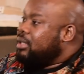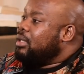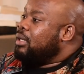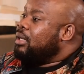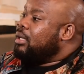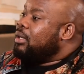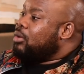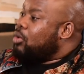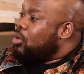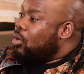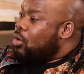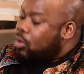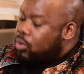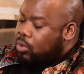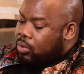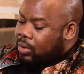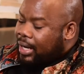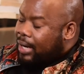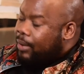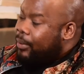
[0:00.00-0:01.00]
Hmm.
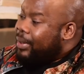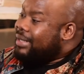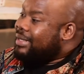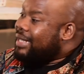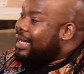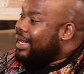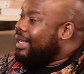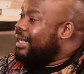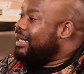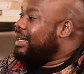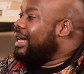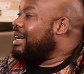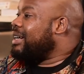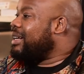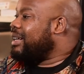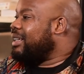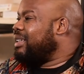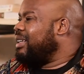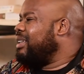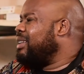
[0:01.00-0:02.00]
Go. I want target
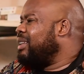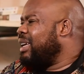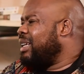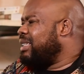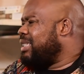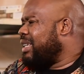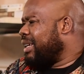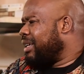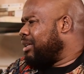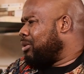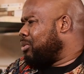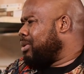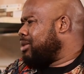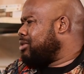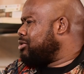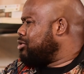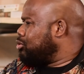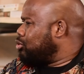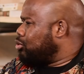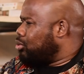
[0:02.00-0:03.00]
100. And their target
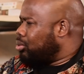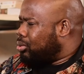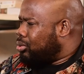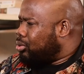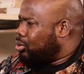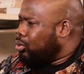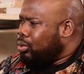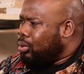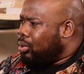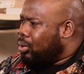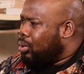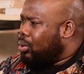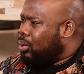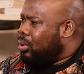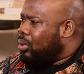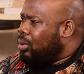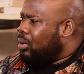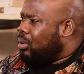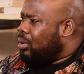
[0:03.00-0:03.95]
was too, too low.